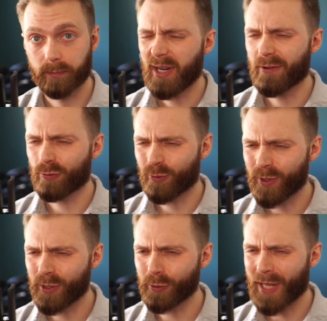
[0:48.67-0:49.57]
But a
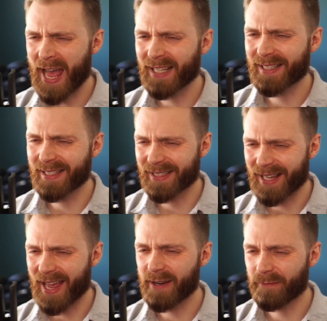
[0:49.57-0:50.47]
real nasty
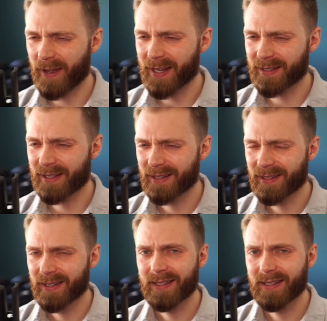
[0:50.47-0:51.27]
side effect